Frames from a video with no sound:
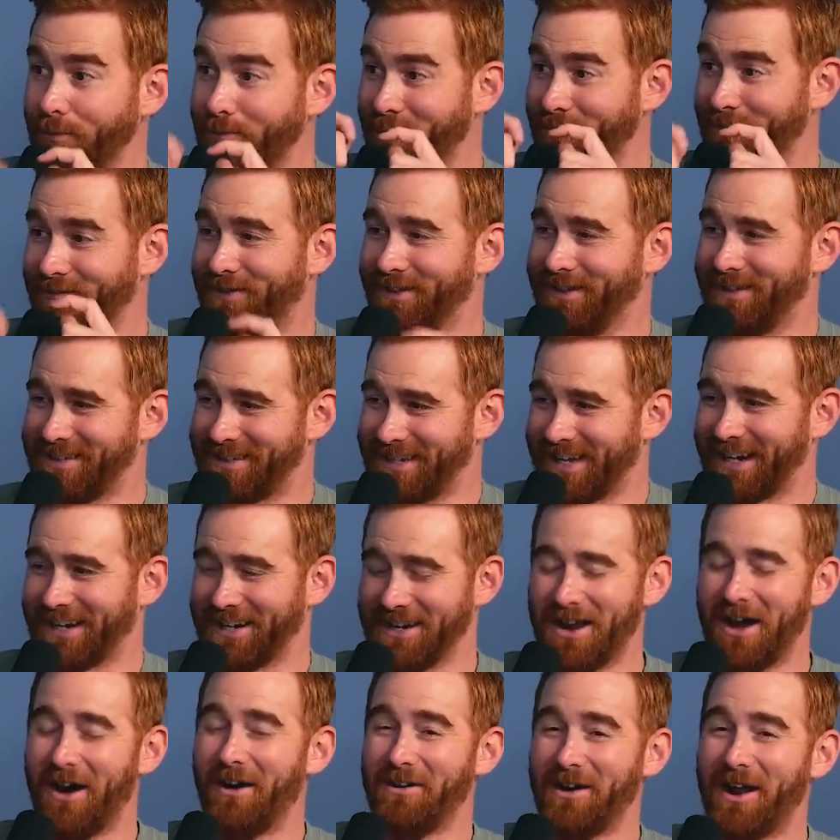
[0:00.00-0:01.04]
Yeah, it's like,
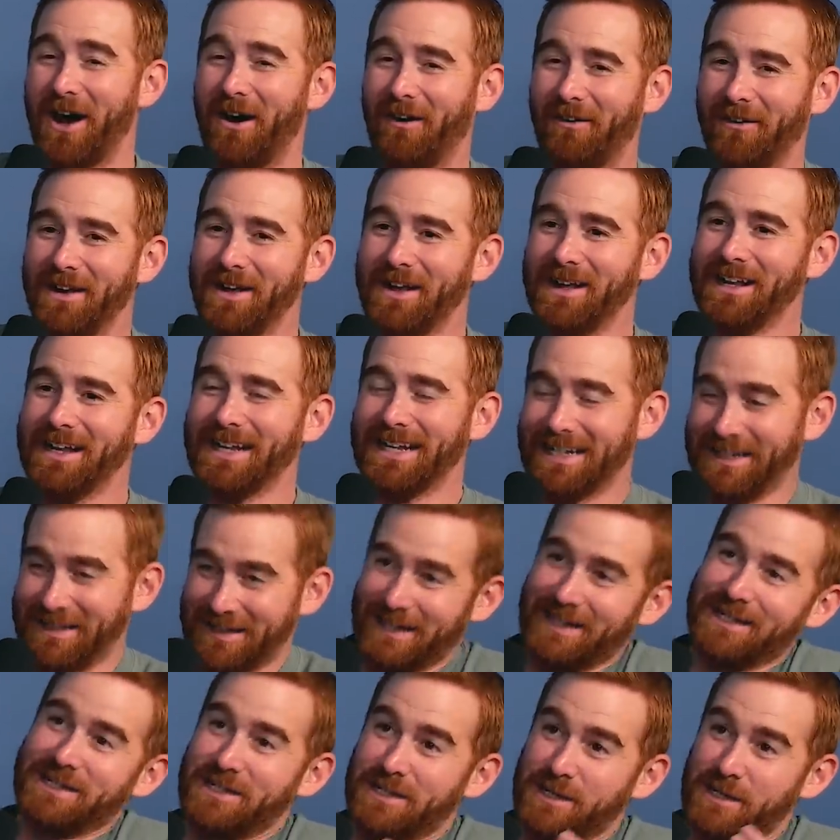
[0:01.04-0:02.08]
no,
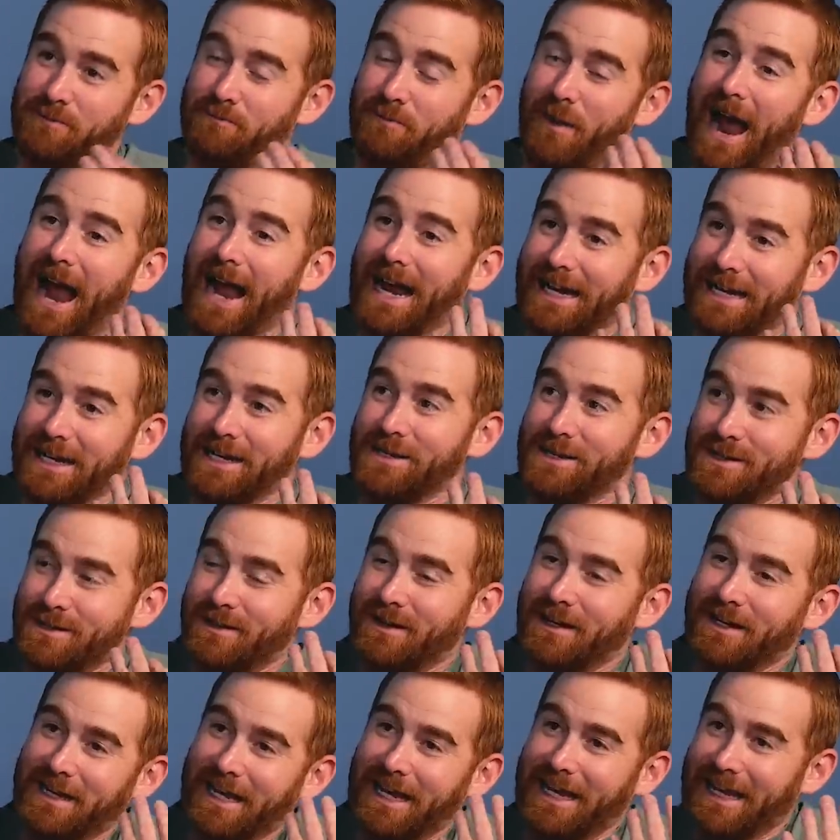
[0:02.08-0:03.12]
his spine is
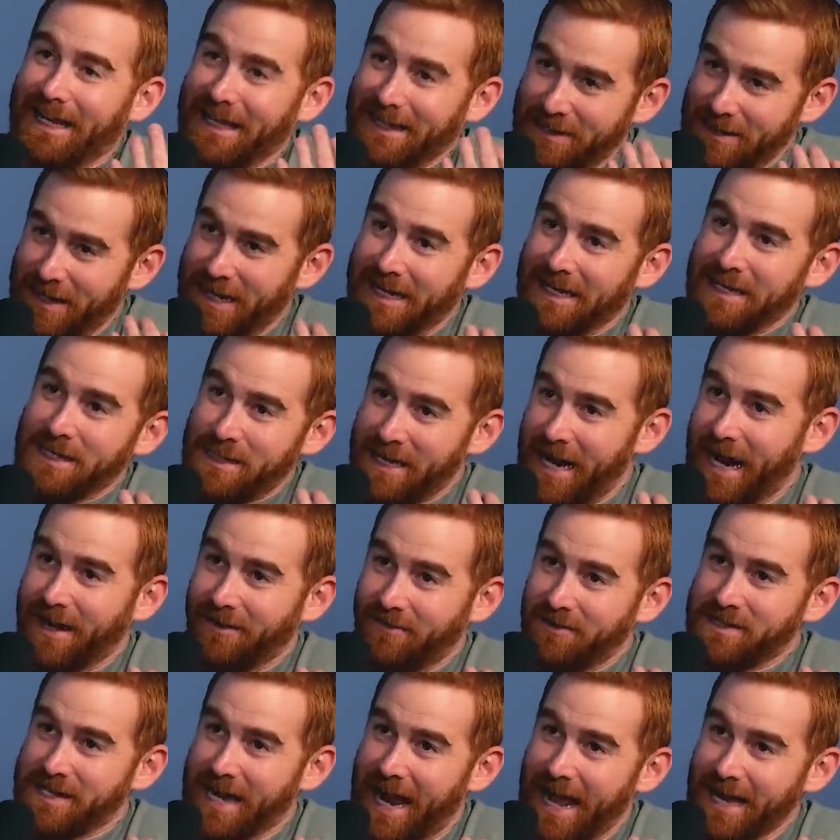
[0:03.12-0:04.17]
inside
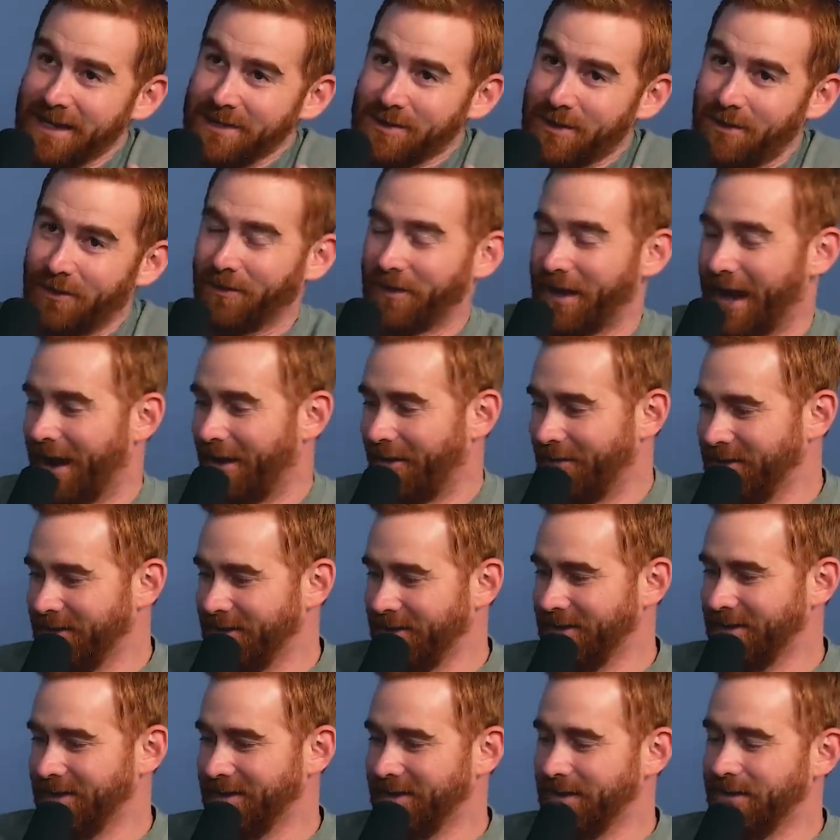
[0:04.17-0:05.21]
of his asshole now.
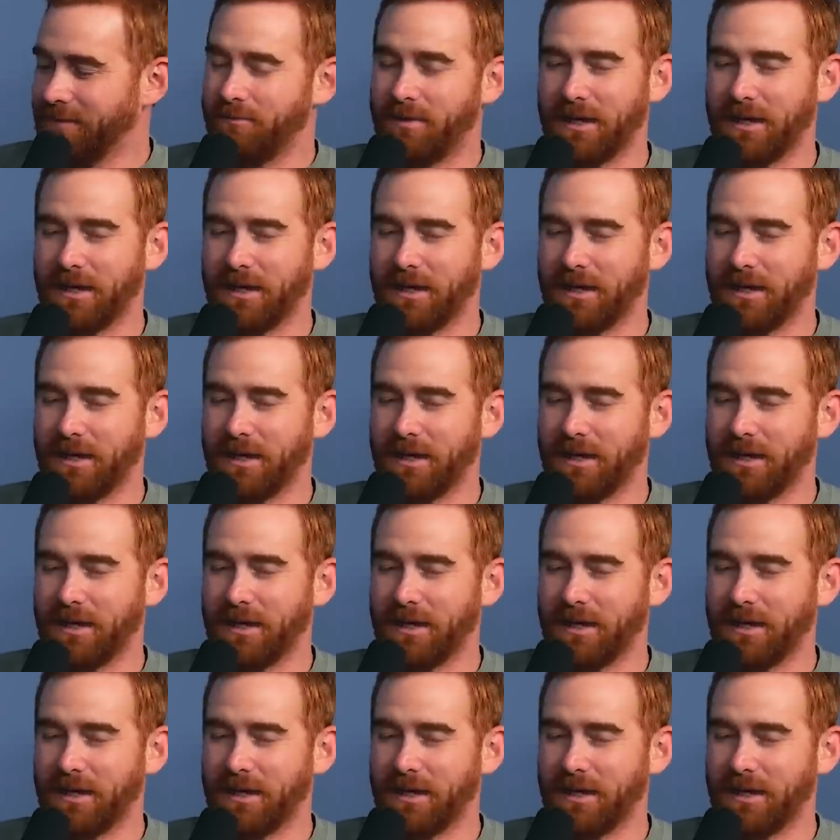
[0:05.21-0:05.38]
Yeah.